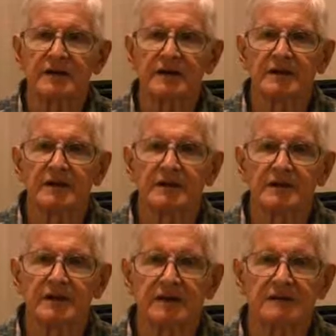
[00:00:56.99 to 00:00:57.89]
in
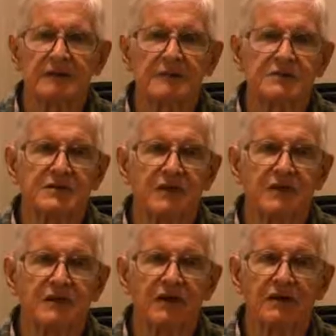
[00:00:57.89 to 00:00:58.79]
giving up
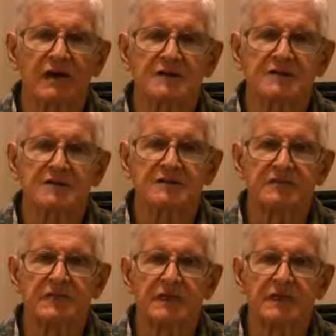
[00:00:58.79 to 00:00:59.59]
all kinds of